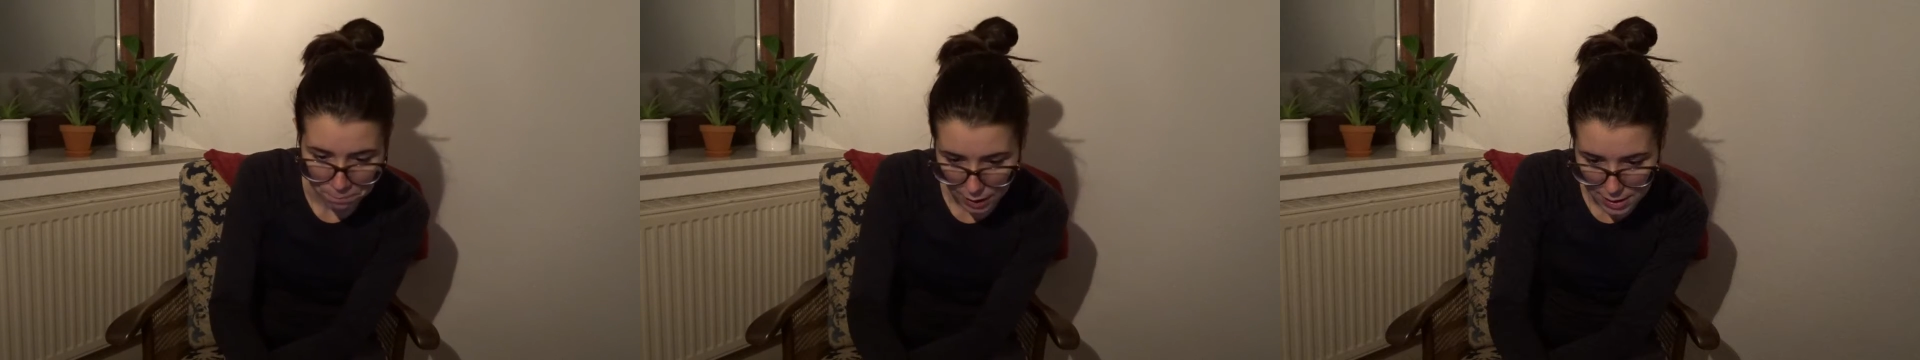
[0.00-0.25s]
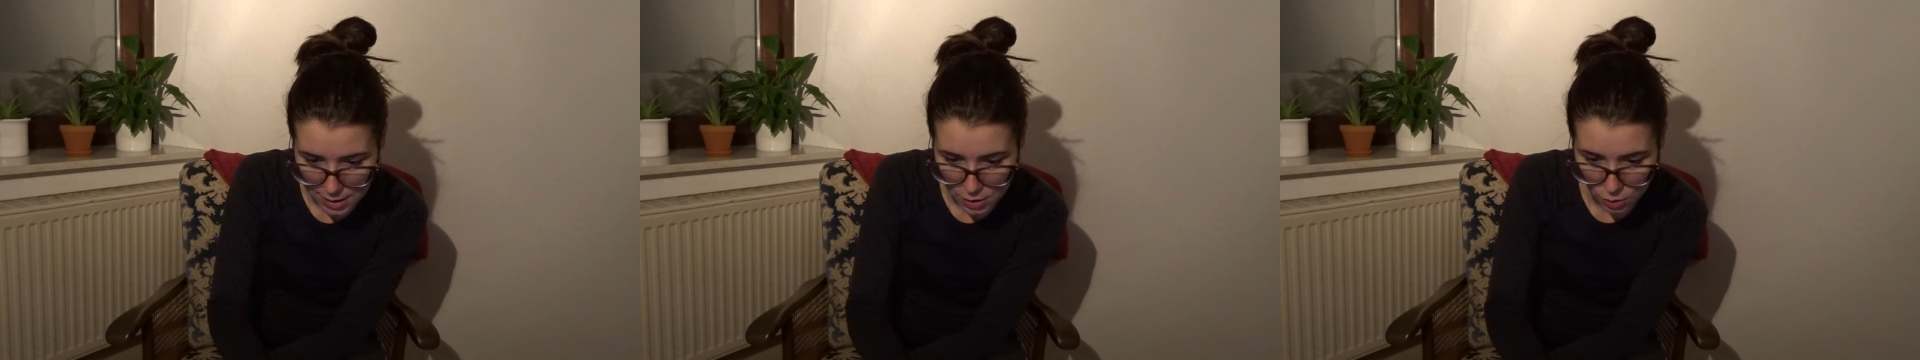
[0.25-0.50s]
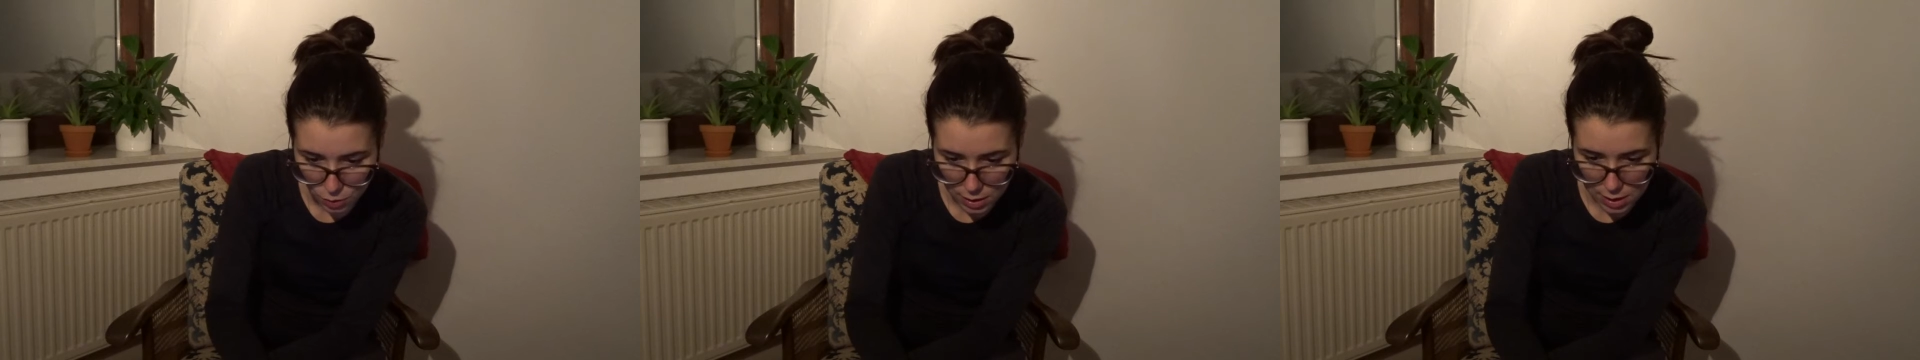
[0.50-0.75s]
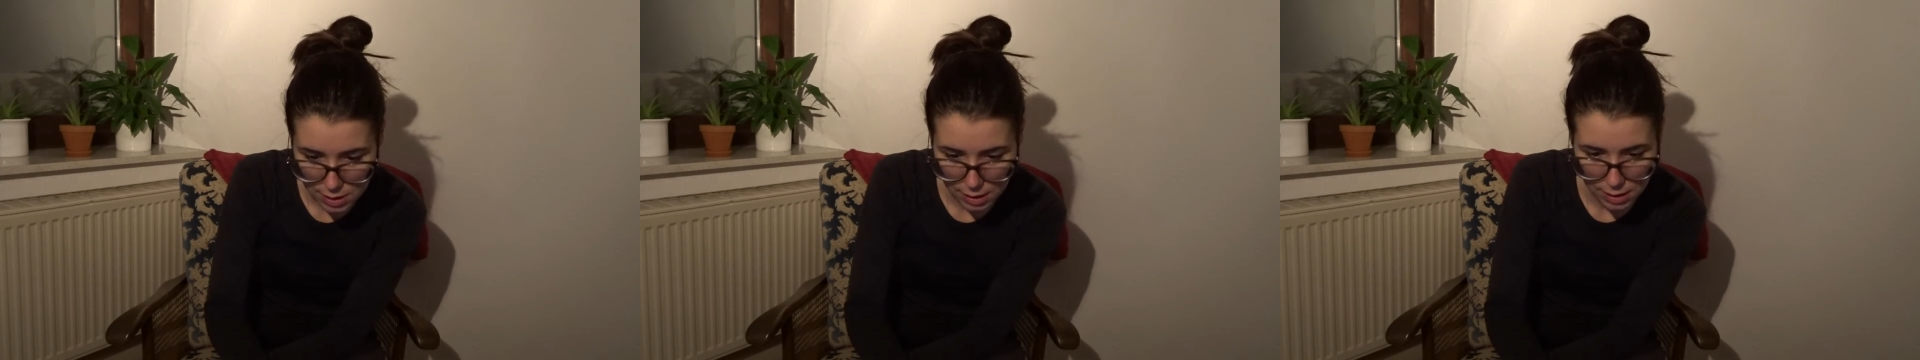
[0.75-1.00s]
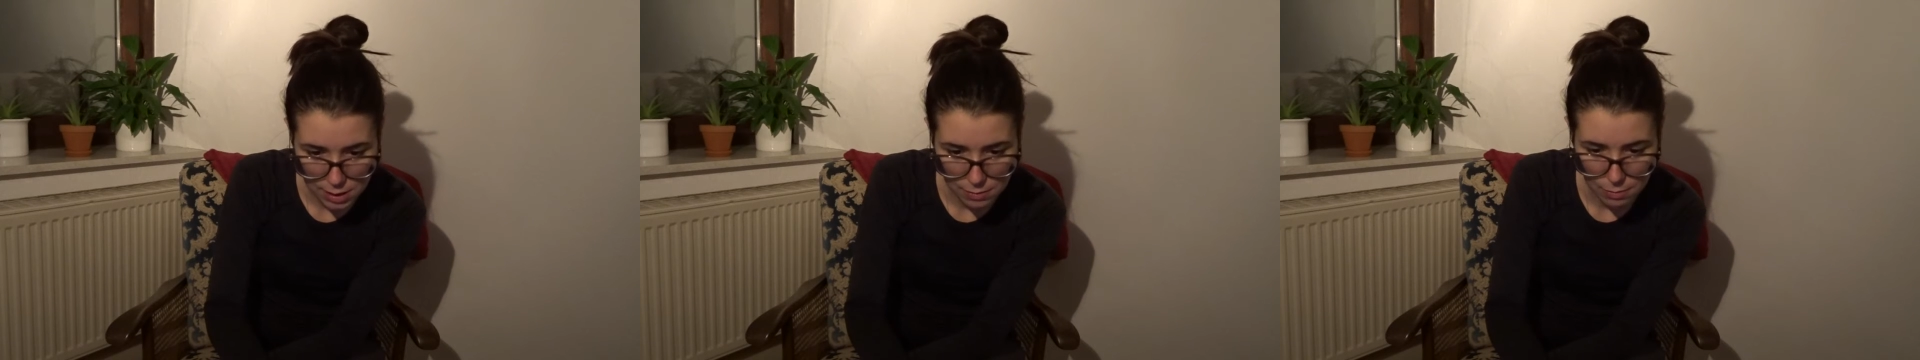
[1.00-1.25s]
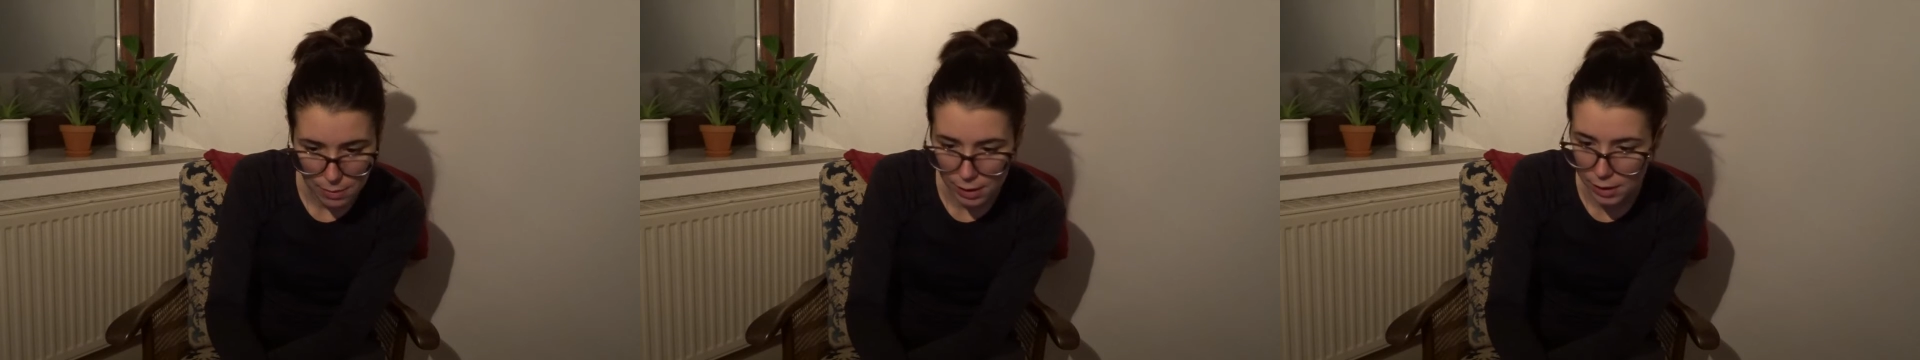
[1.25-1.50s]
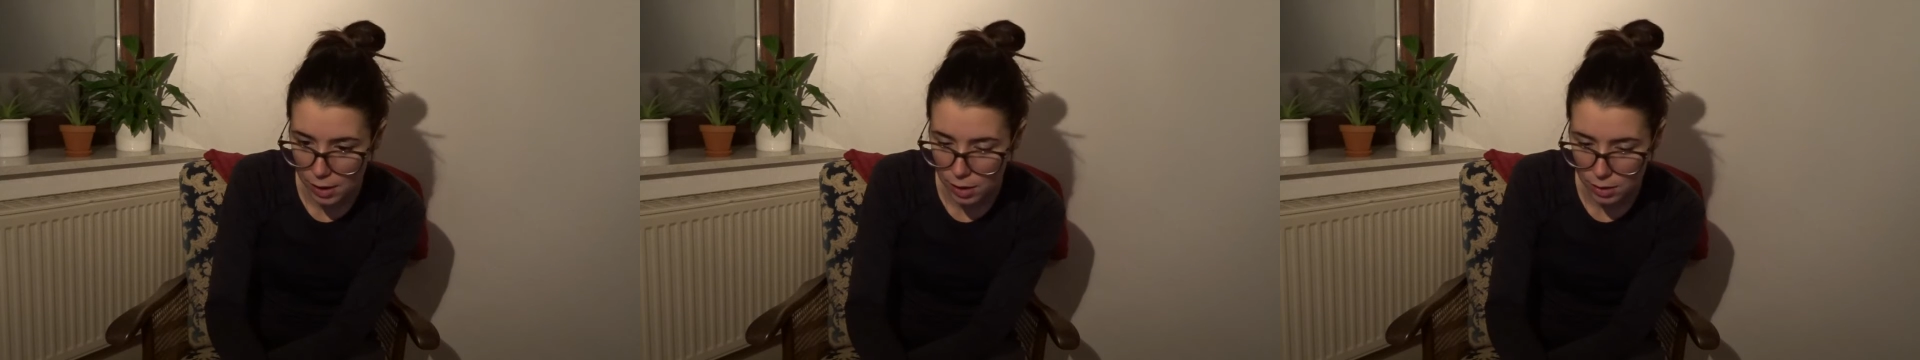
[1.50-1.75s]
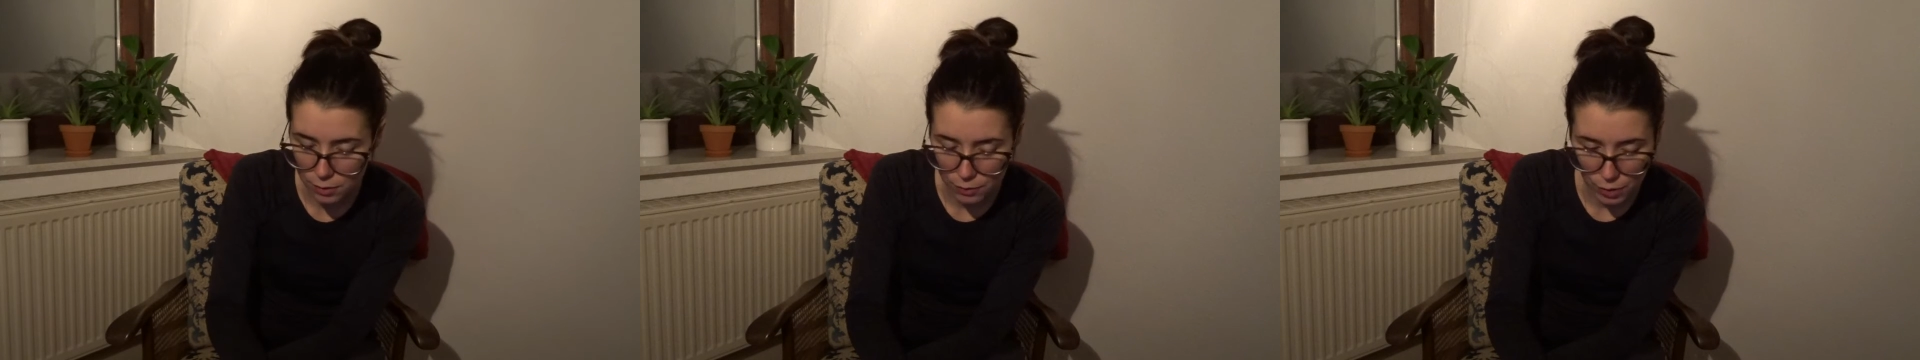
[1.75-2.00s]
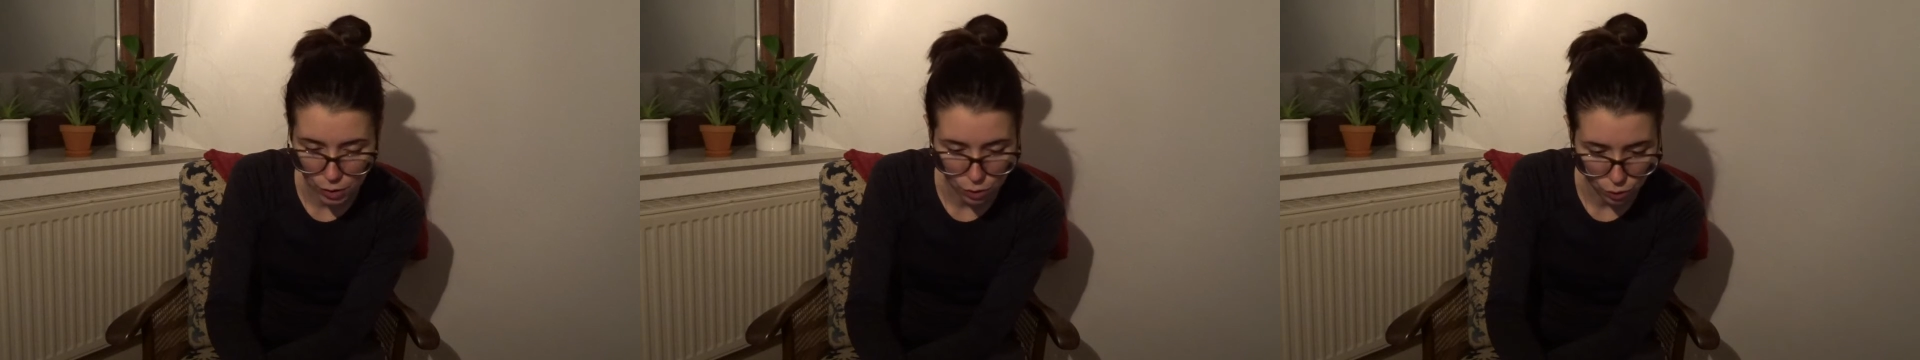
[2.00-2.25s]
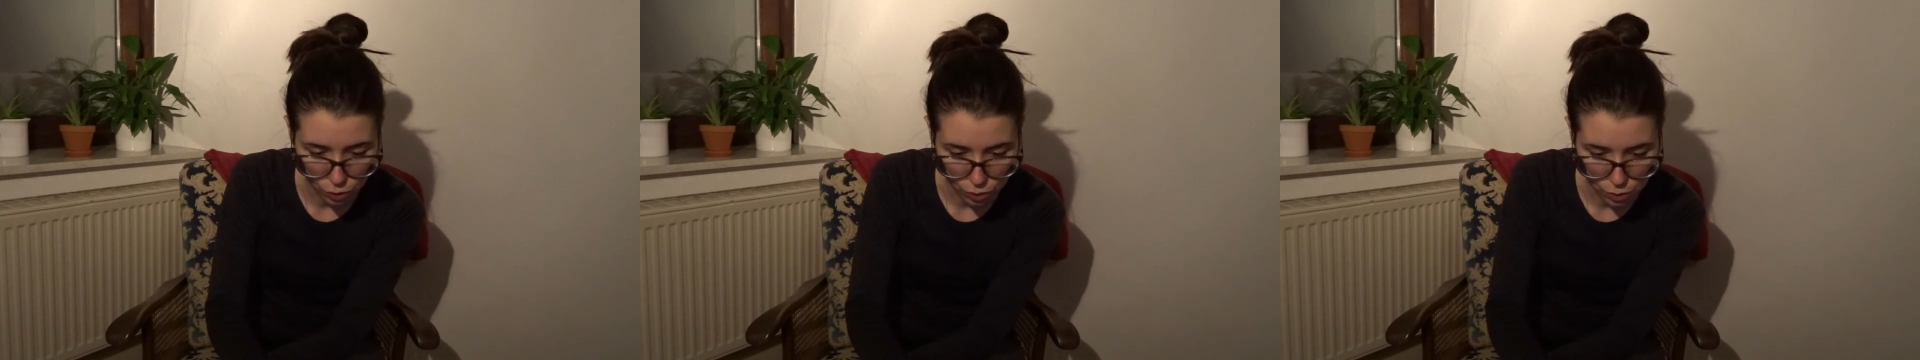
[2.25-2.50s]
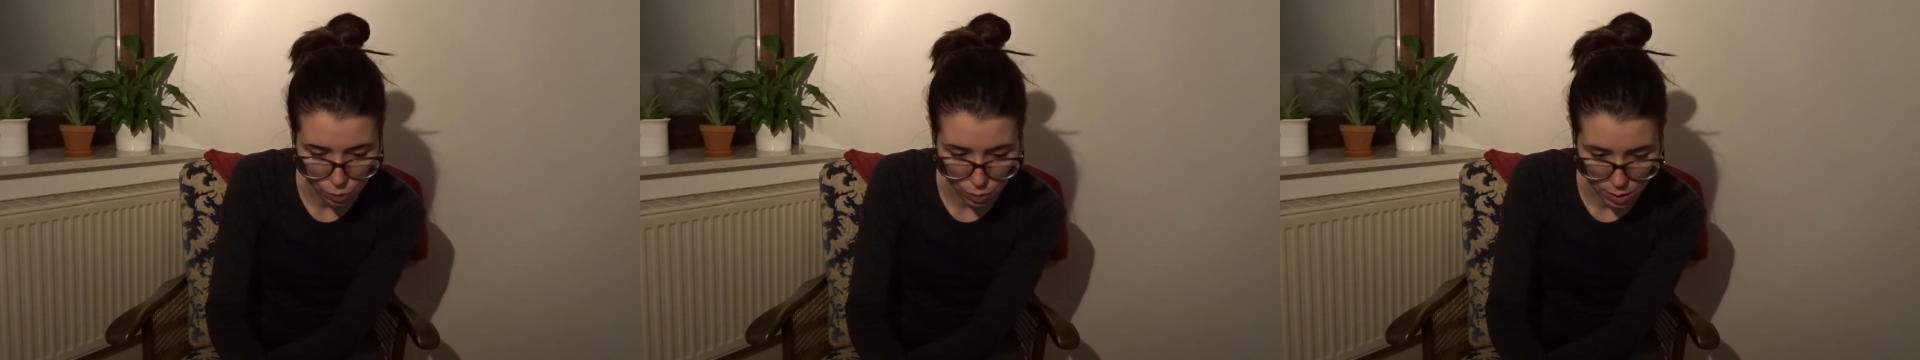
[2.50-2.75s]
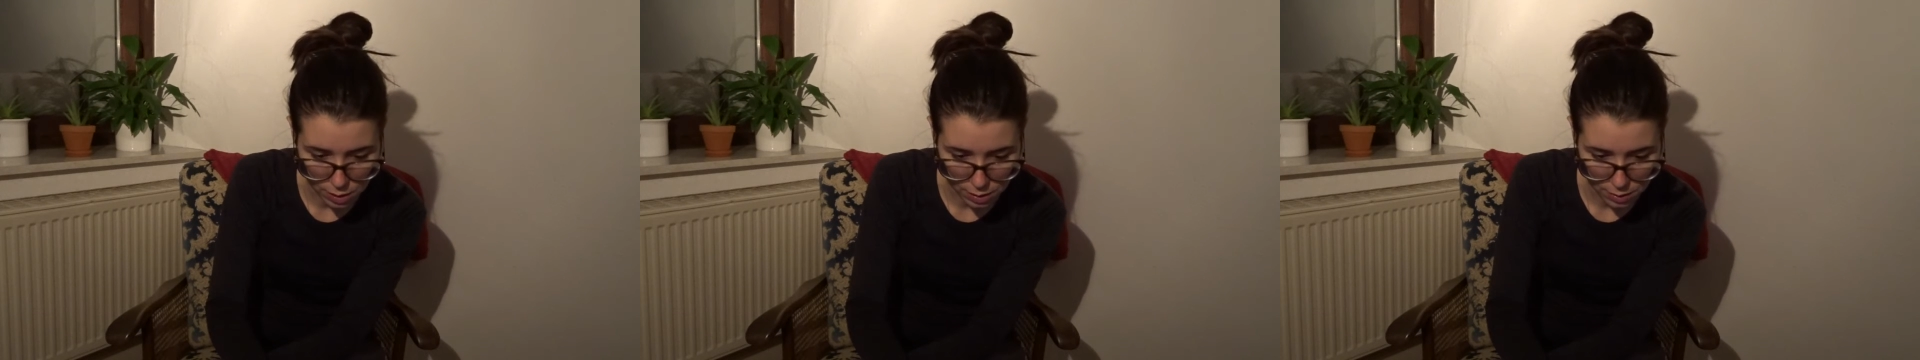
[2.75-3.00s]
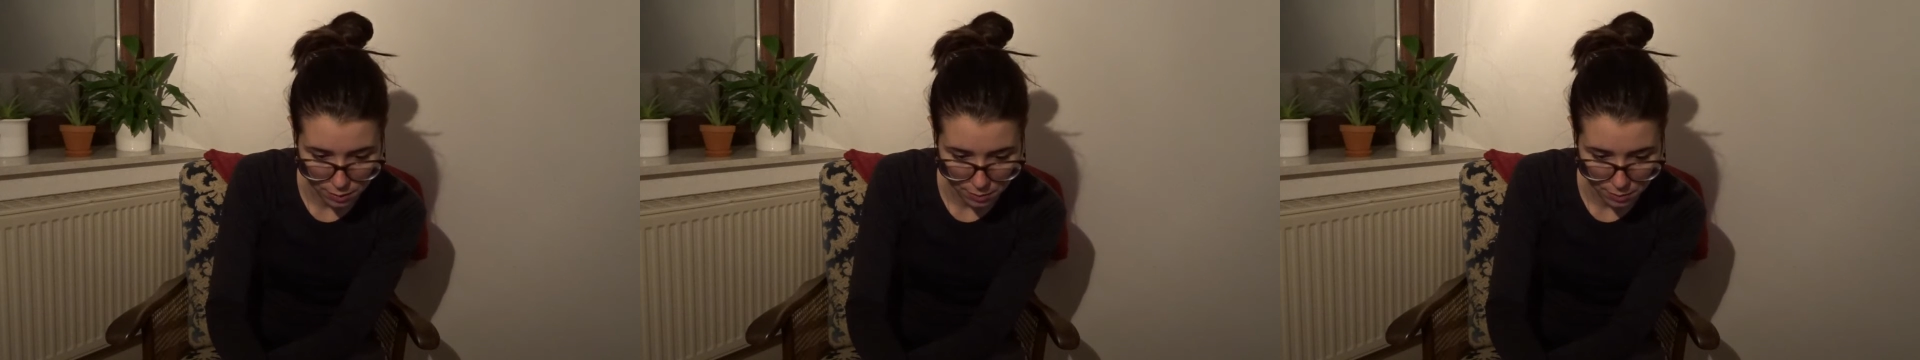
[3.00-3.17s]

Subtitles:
Let's do the 6 million views one.